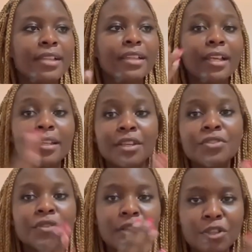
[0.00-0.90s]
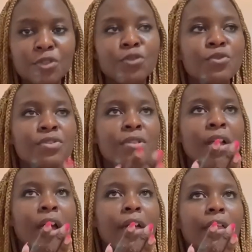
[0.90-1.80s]
they literally use
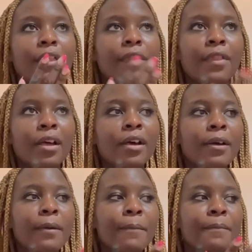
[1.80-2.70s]
the